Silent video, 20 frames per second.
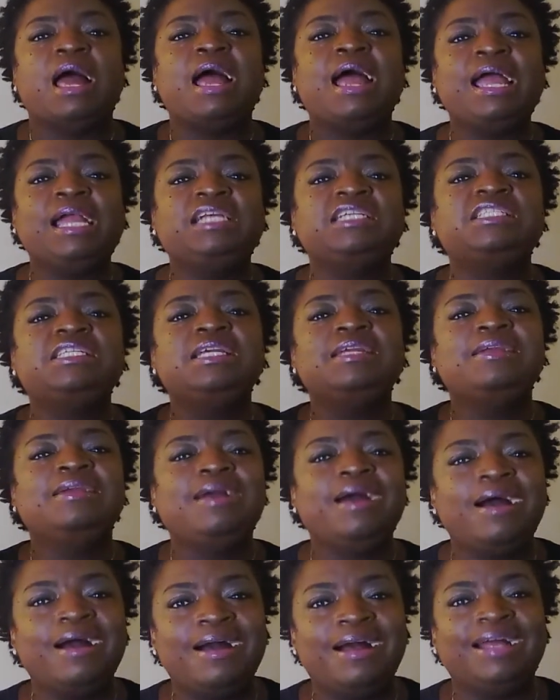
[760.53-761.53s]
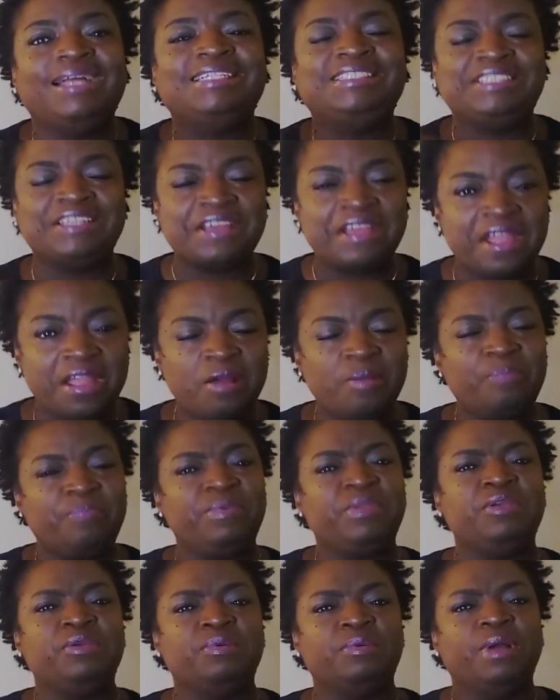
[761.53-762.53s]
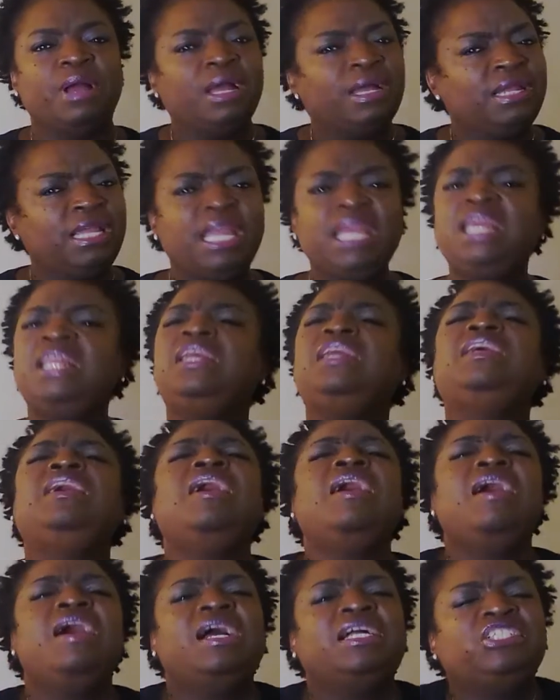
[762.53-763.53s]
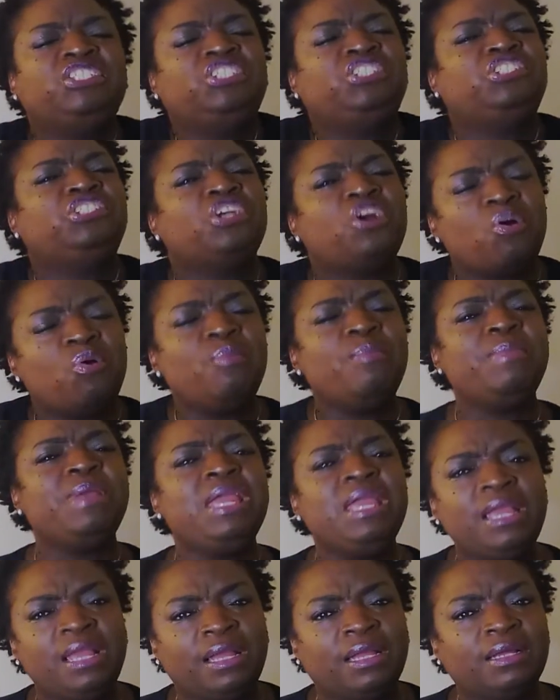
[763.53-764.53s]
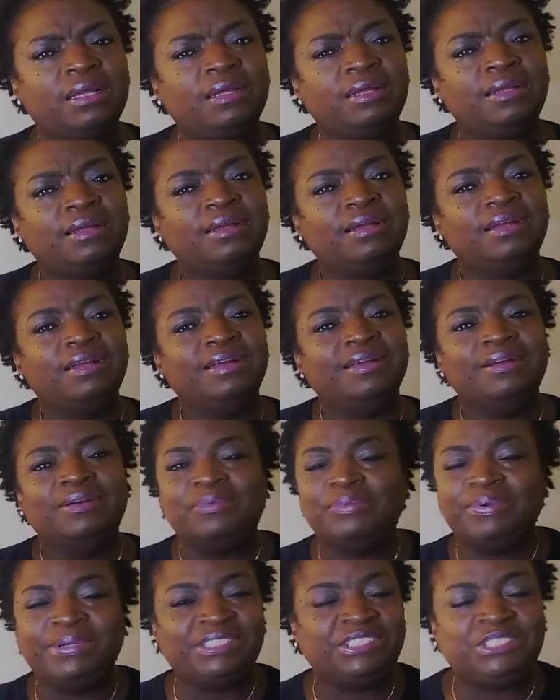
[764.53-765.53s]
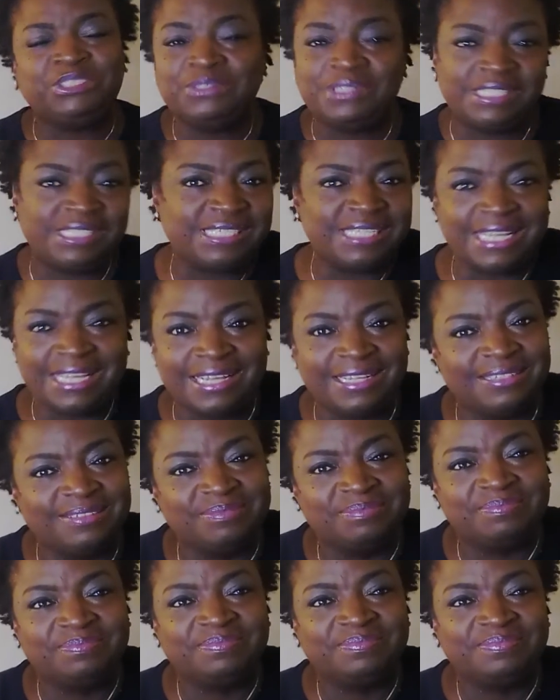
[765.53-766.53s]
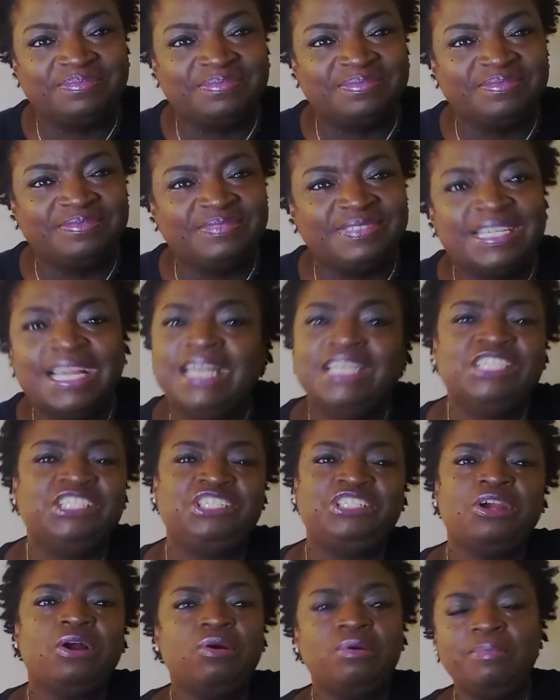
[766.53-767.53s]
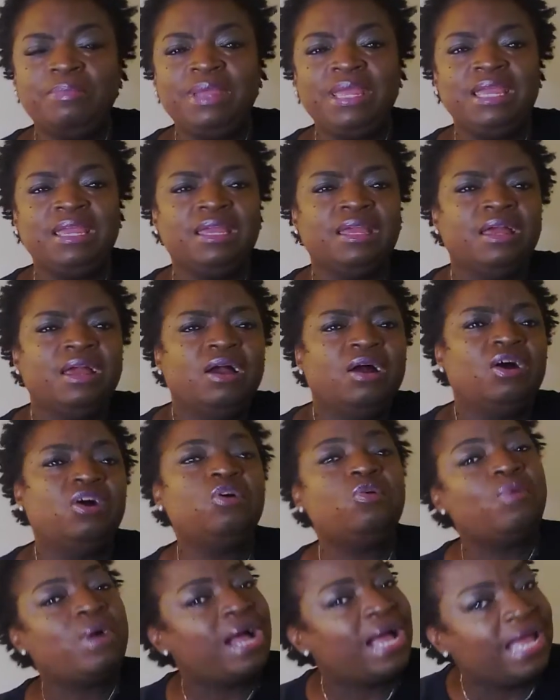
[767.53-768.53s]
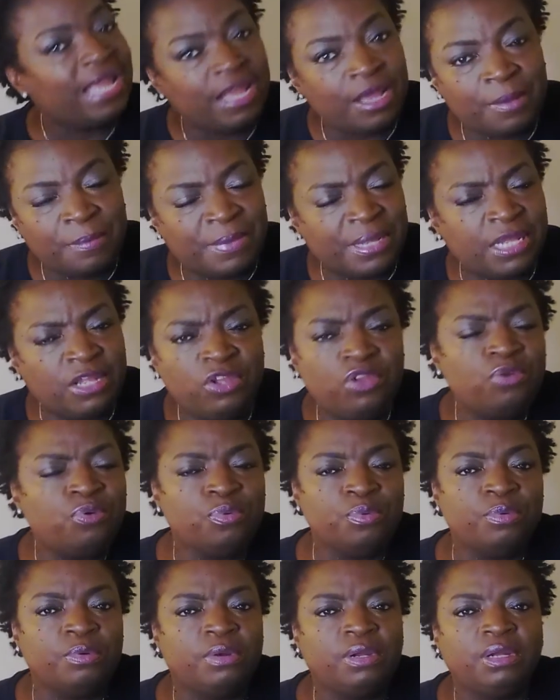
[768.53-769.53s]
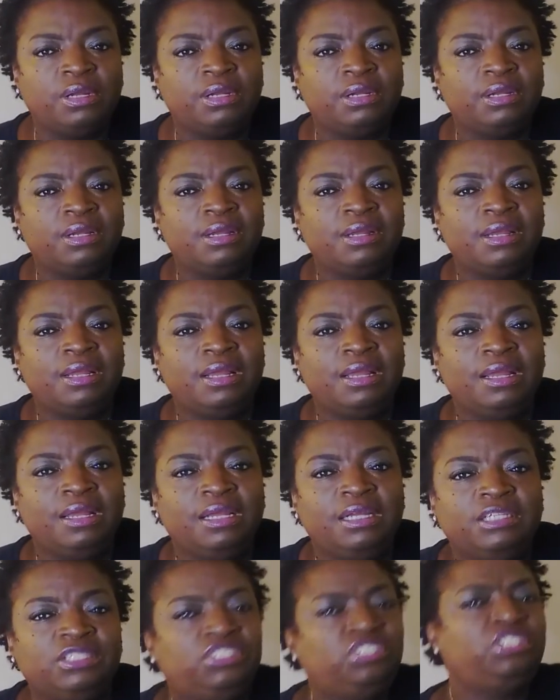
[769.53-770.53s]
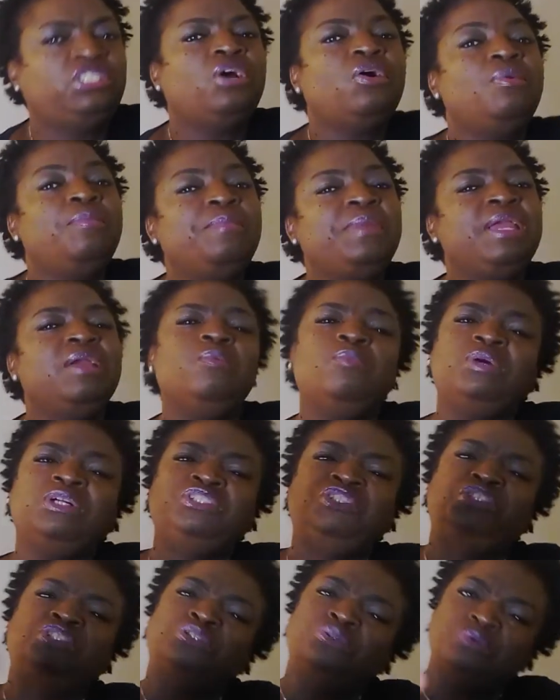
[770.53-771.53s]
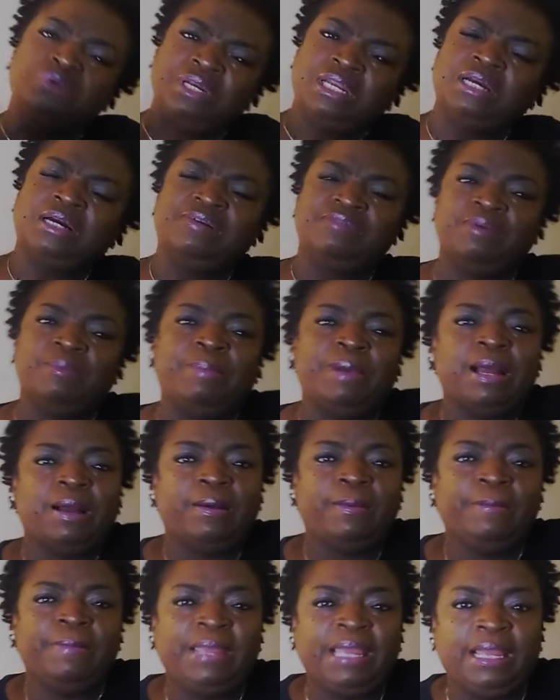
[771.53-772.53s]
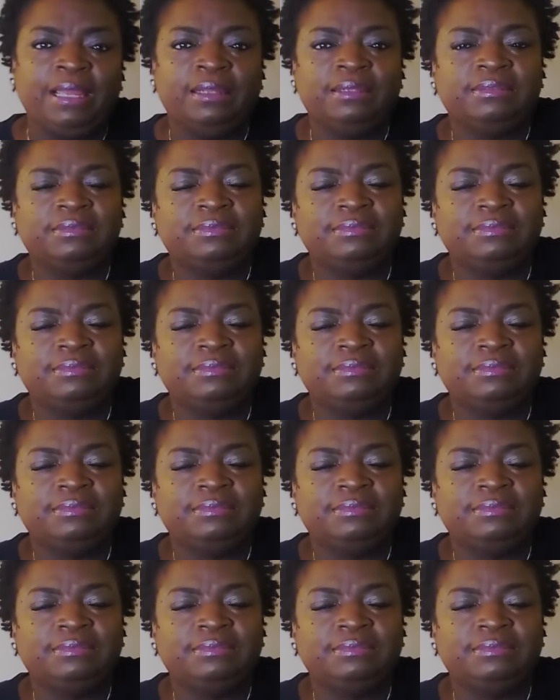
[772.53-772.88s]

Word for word: Asking God to help you. If God show me what you see. Show me who I am in you. Show me what you love about me.